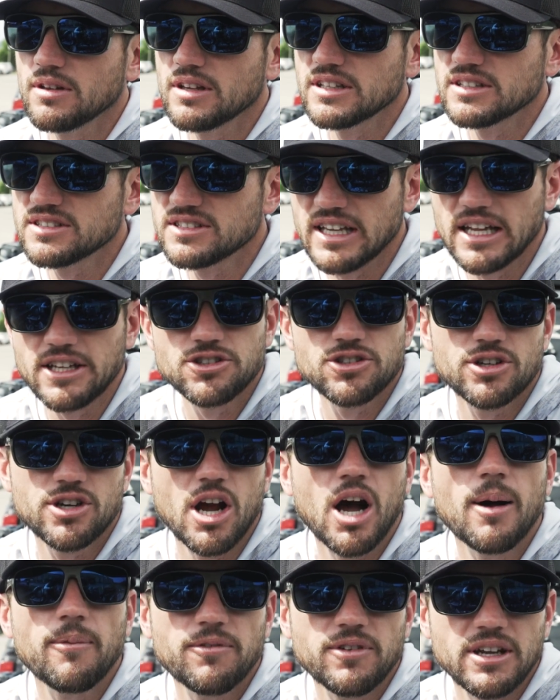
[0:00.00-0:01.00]
set your
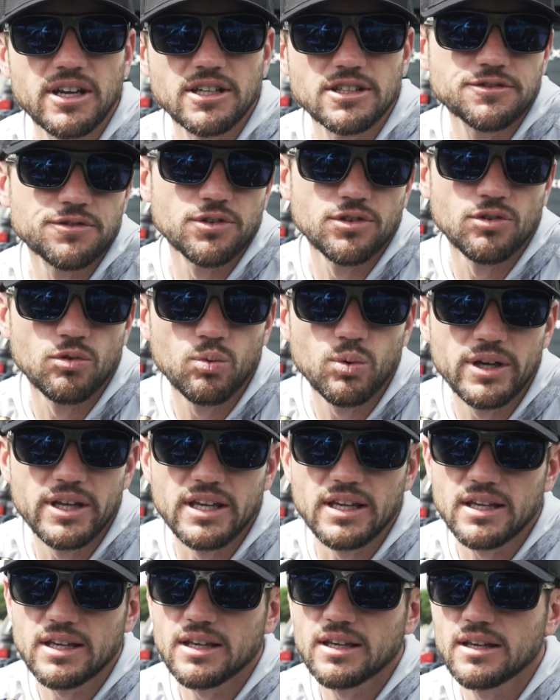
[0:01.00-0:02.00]
confidence for the
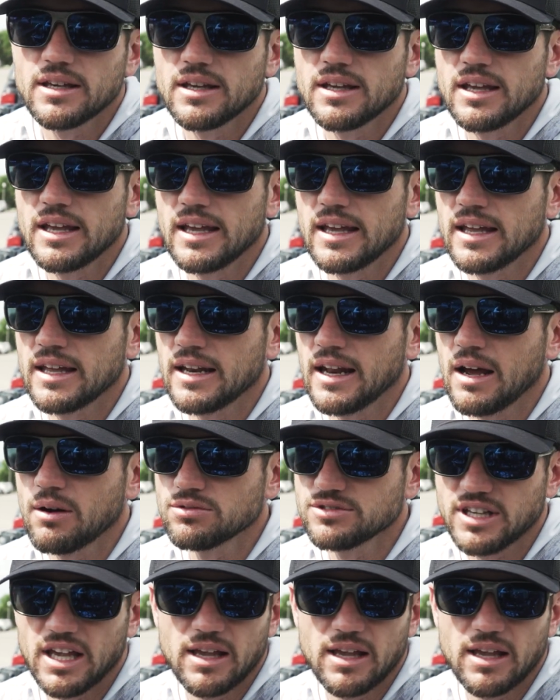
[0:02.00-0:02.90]
week. and I was